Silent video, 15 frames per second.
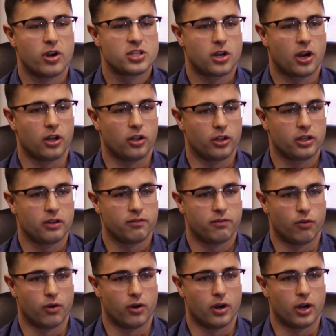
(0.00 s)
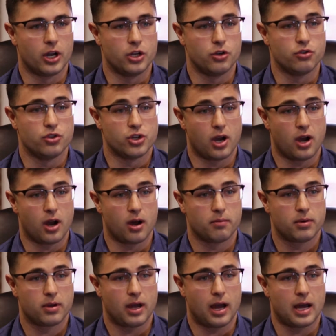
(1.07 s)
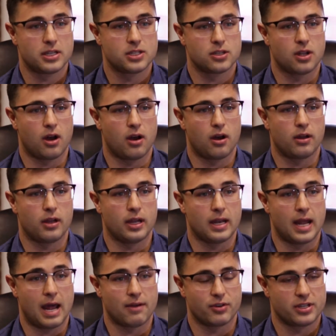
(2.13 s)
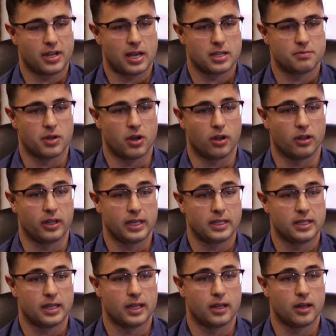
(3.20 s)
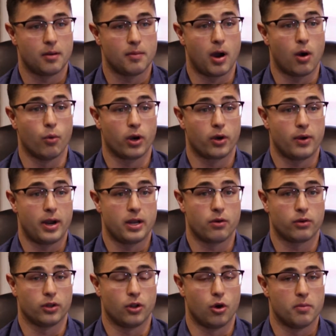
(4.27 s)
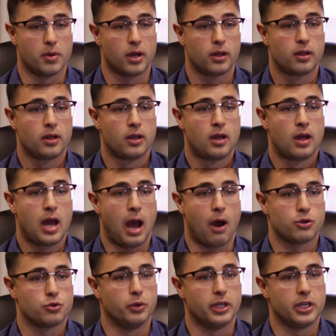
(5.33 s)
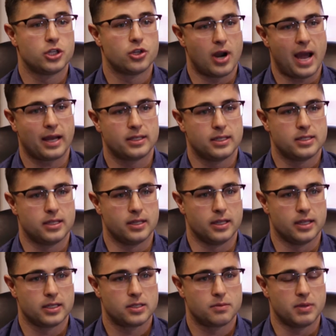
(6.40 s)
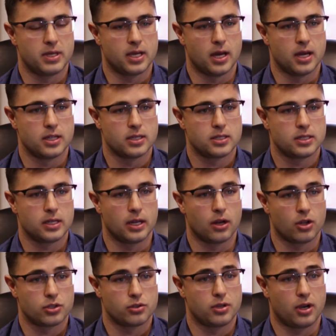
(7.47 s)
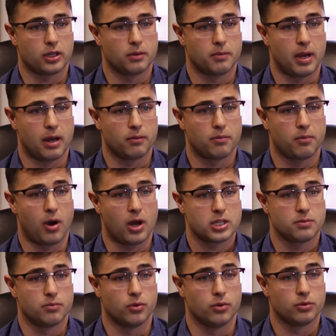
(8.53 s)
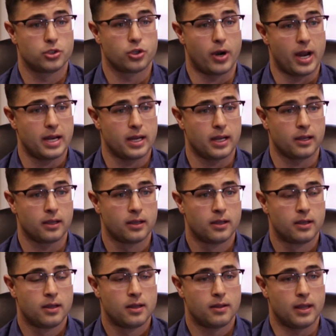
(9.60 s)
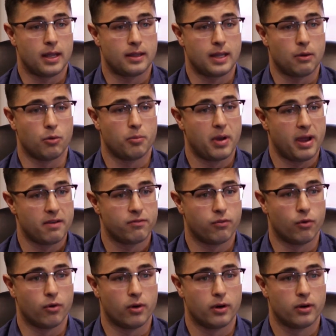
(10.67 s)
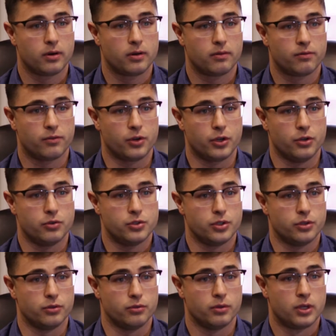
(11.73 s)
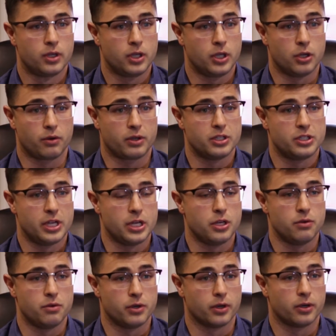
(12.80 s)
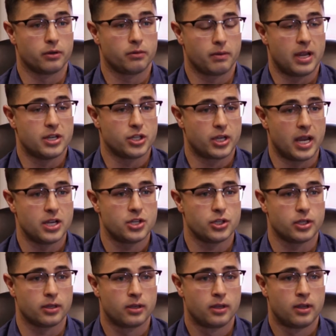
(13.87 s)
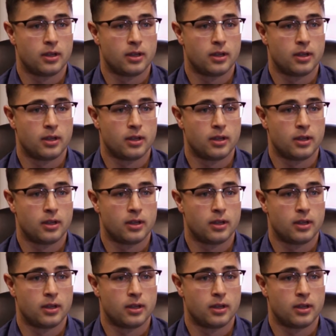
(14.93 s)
I started looking for a new job, I saw an advertisement on LinkedIn about Work Ready Oklahoma. I was really attracted to this because it also talked about possible training that they will pay for you to continue your education.